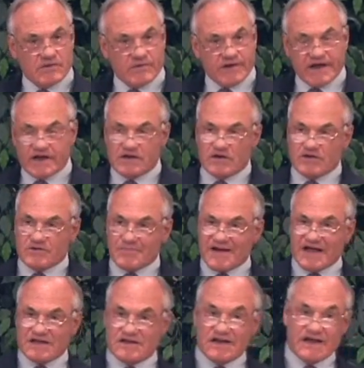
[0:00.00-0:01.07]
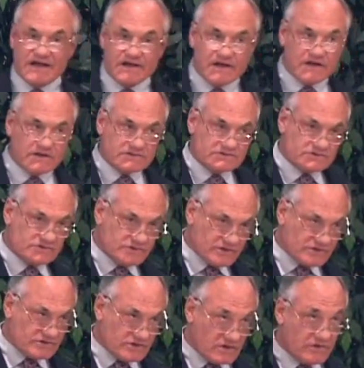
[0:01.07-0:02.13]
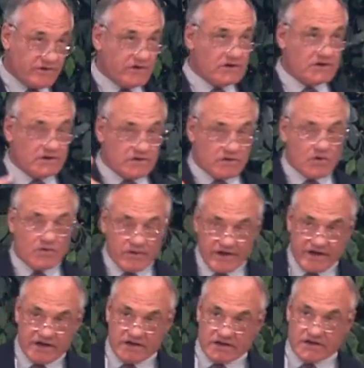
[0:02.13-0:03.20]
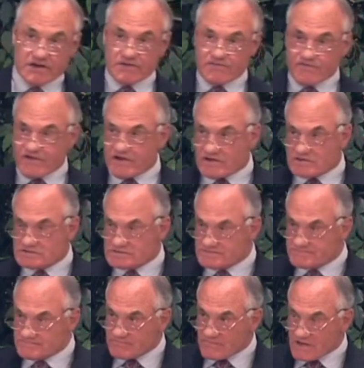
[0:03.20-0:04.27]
We had it on the ballot 2 years or a year ago, 2008, and it failed.